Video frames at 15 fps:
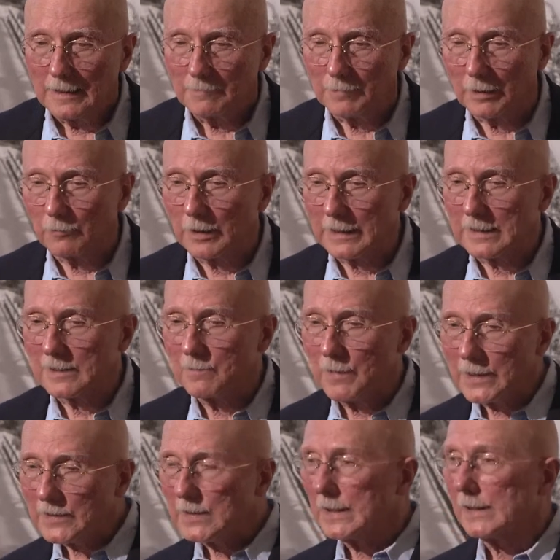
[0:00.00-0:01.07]
But what is
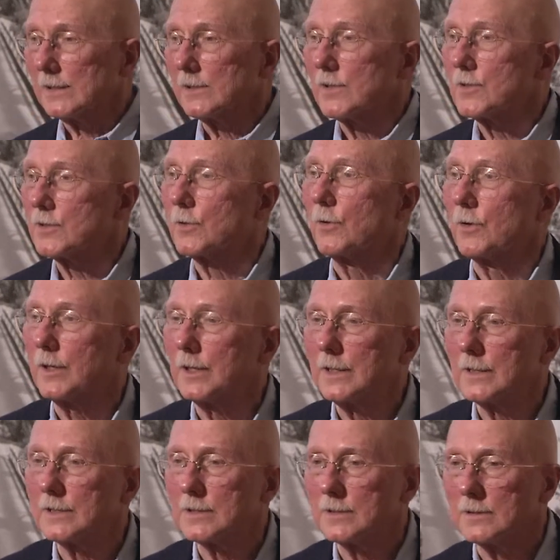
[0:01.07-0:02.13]
missing in the story
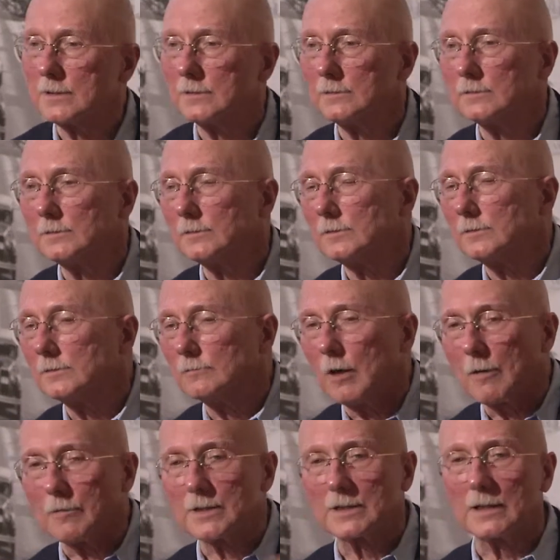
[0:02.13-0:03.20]
is,
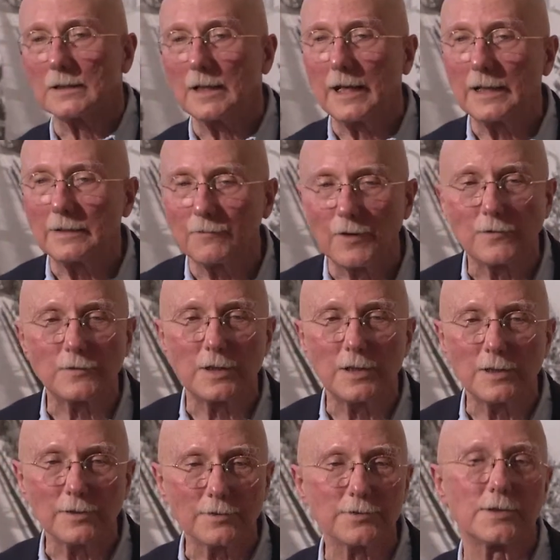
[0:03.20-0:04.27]
what was it like fifty
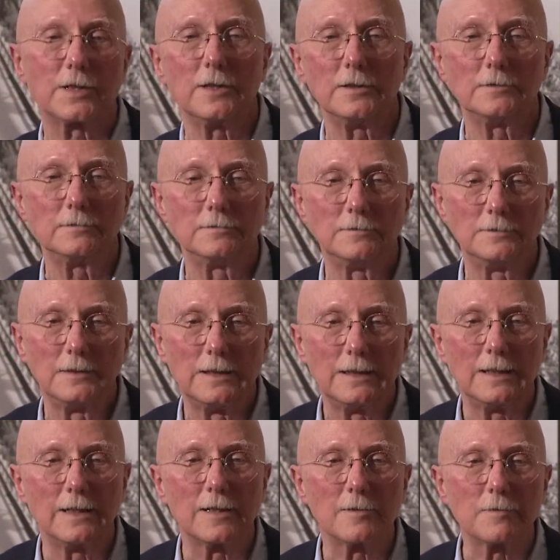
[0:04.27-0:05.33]
years ago?
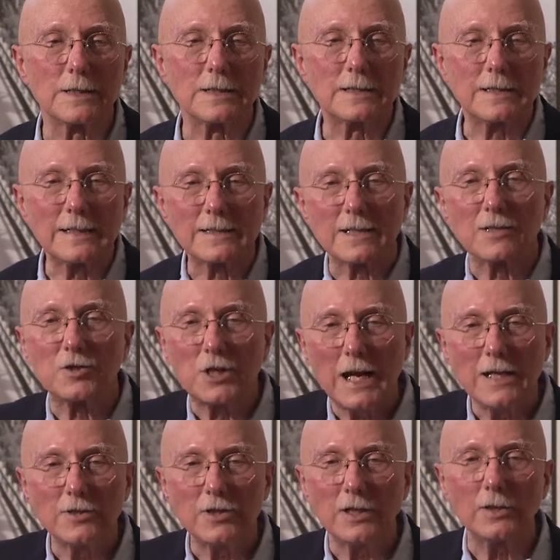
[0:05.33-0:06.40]
In other words, is it
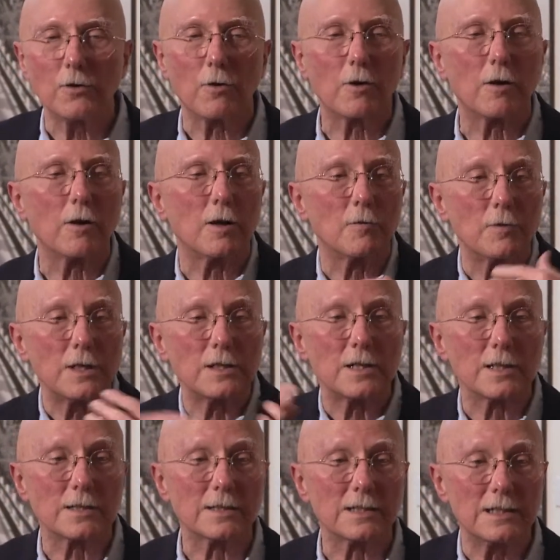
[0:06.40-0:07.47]
changing, or are we
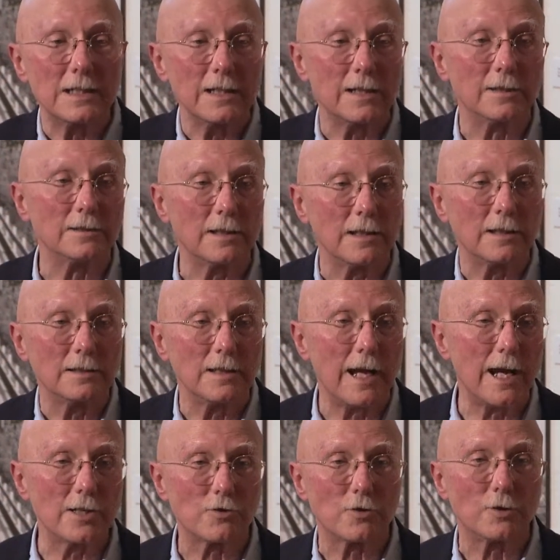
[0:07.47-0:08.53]
just seeing the
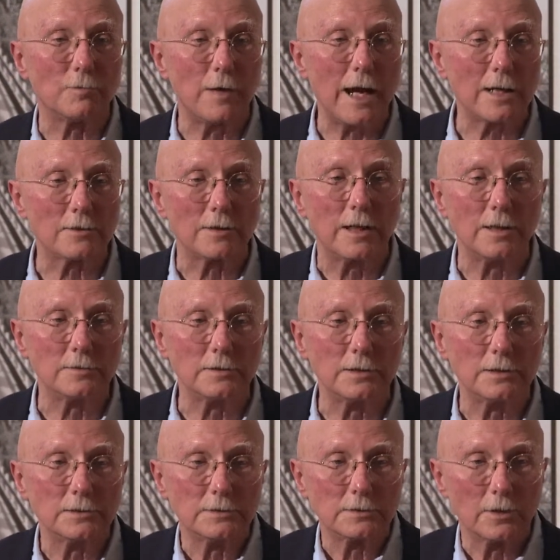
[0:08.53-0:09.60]
natural background
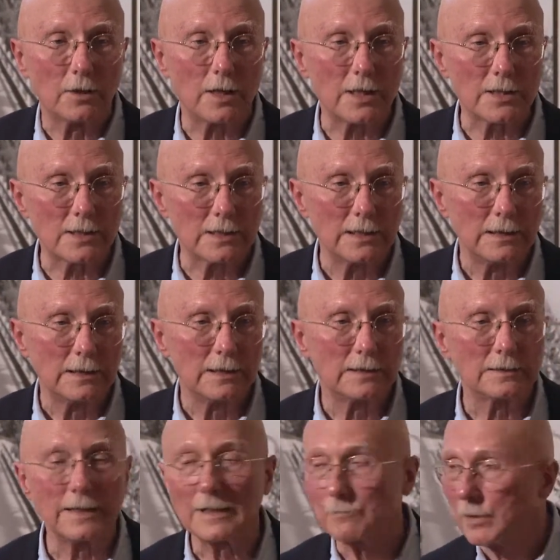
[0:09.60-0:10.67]
loss
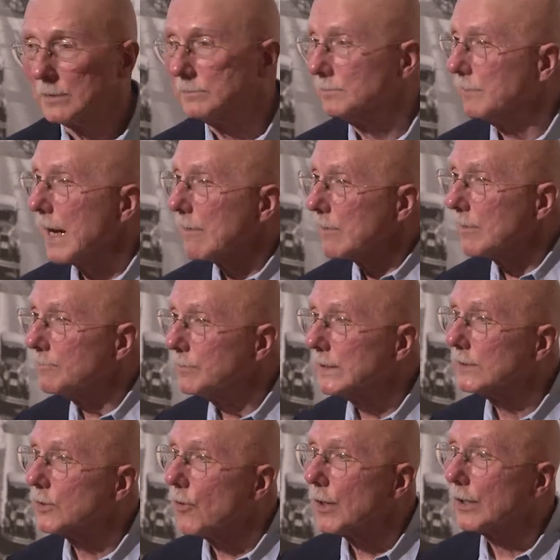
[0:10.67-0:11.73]
that maybe have
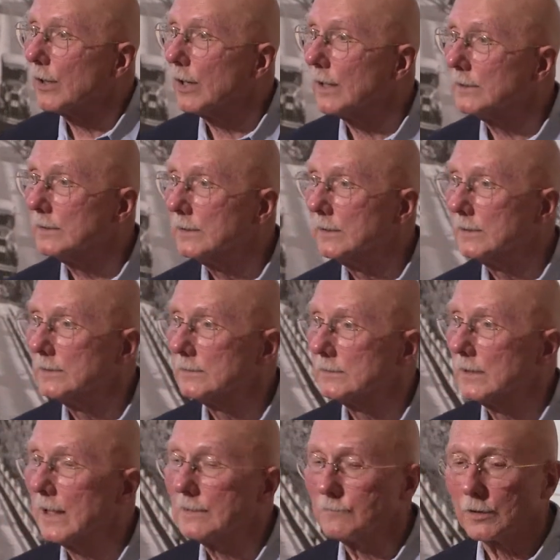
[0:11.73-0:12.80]
been going on
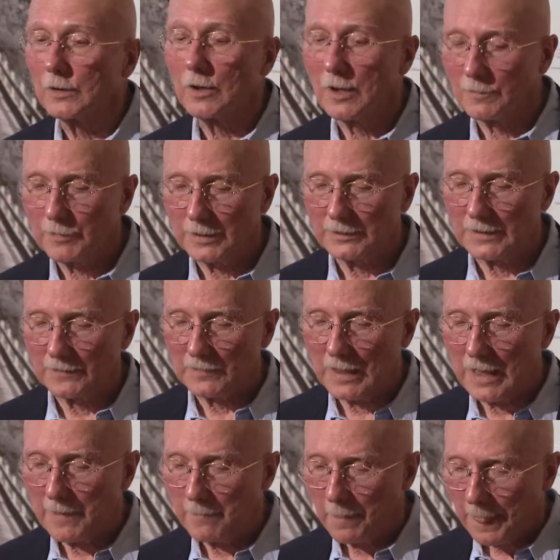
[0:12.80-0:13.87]
uh, for long periods of
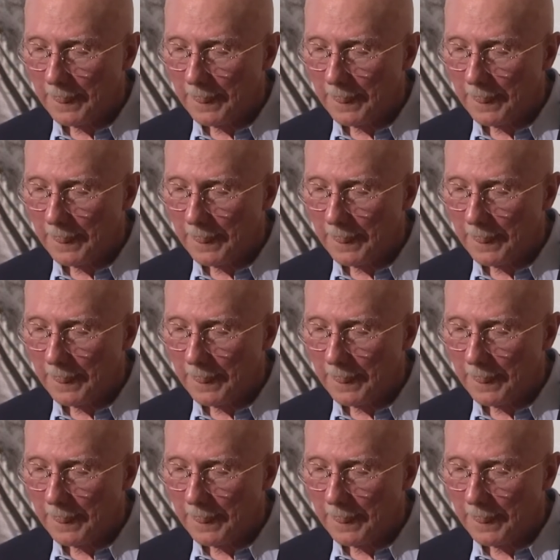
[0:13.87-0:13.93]
time?